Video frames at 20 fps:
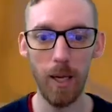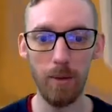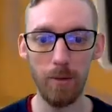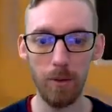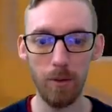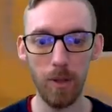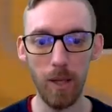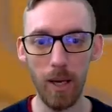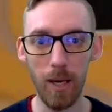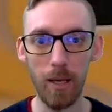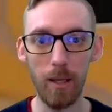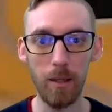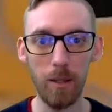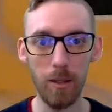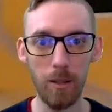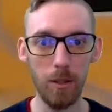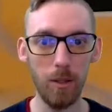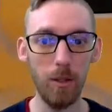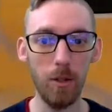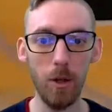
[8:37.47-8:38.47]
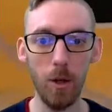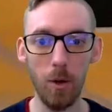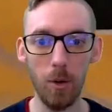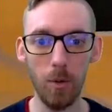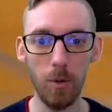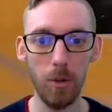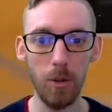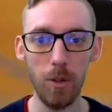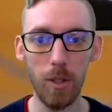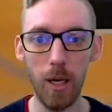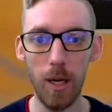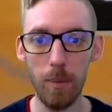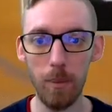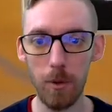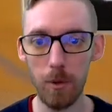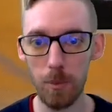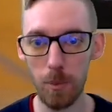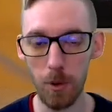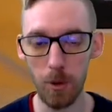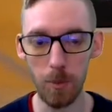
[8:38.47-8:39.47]
After that, your
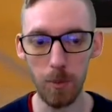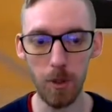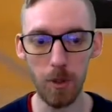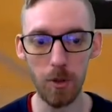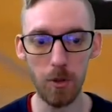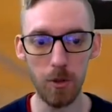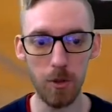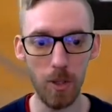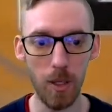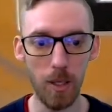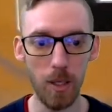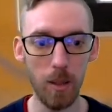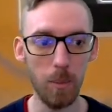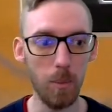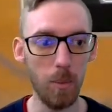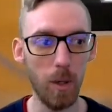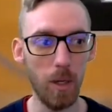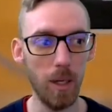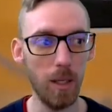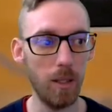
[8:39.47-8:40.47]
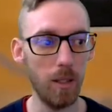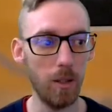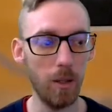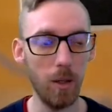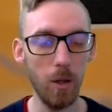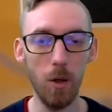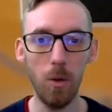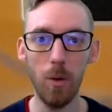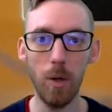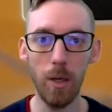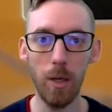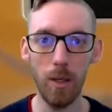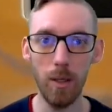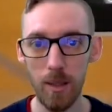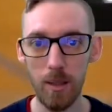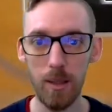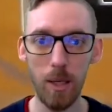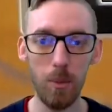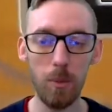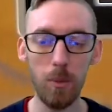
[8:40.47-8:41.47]
camera is pretty much set up, ready to go.
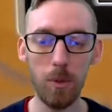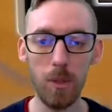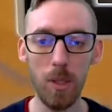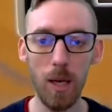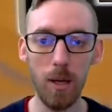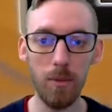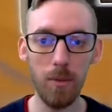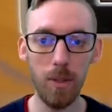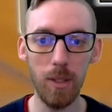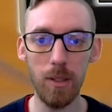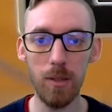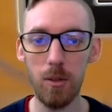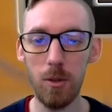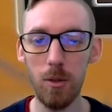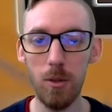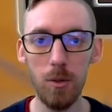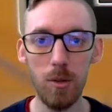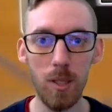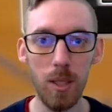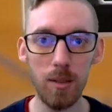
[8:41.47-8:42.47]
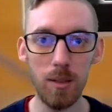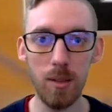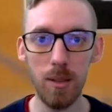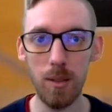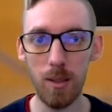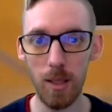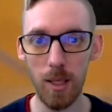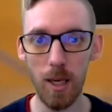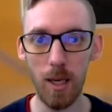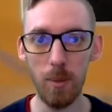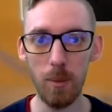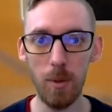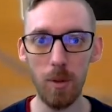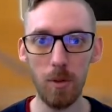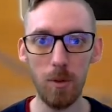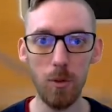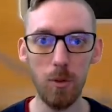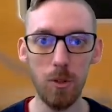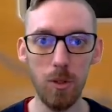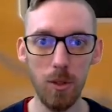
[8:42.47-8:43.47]
Now we'll dive into testing the
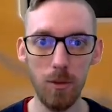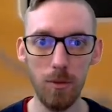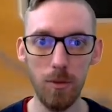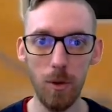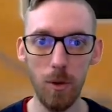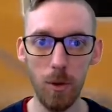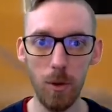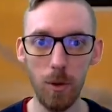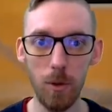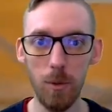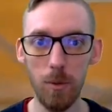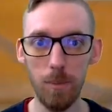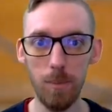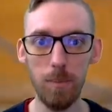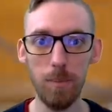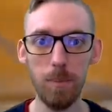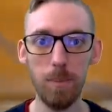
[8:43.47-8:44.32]
camera through GPHOTO.